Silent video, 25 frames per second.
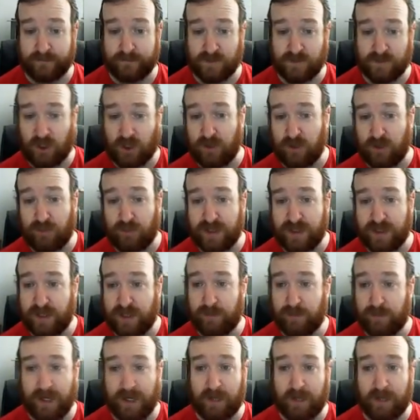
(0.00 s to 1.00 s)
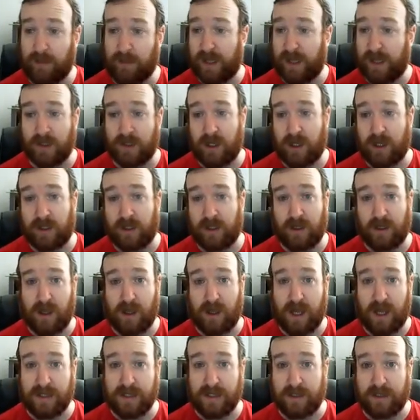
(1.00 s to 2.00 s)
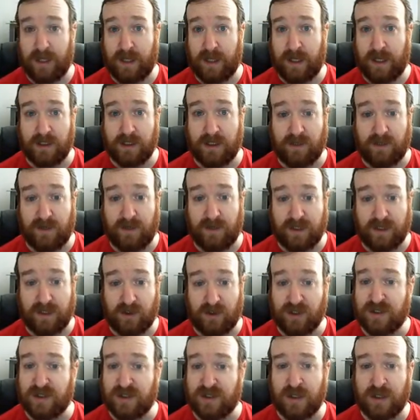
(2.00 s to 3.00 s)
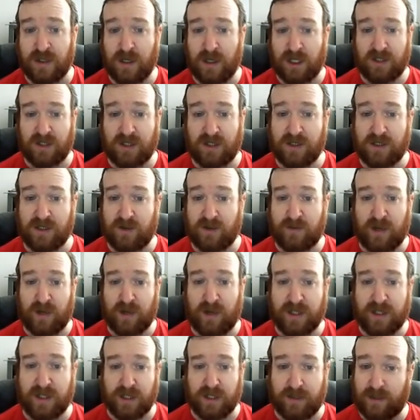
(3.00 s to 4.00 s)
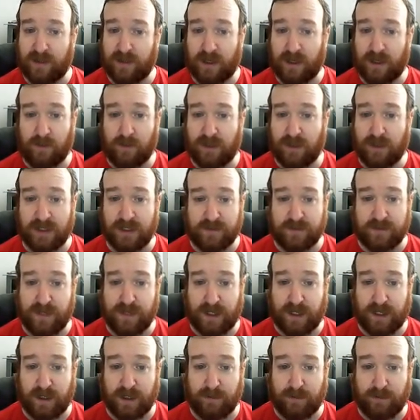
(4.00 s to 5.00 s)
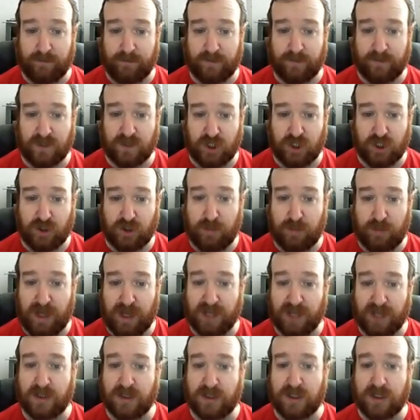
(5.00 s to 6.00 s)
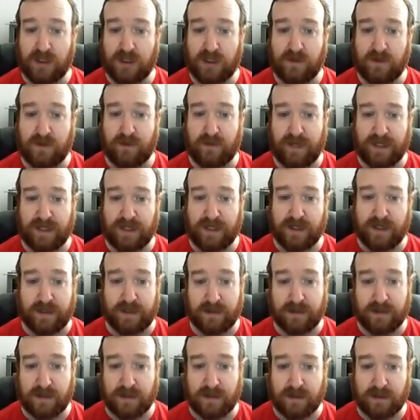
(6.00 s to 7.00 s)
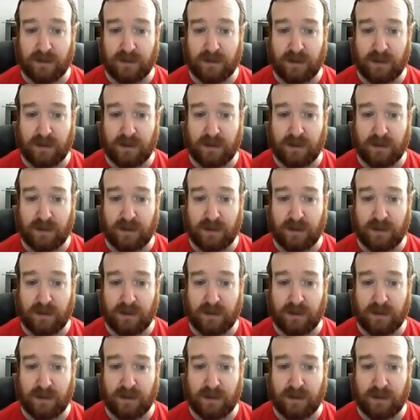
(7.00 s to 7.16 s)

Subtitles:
I couldn't pick nuclear as an energy resource because it's not in the pie chart. The company doesn't make it. So you've got to pick the 2 that make sense.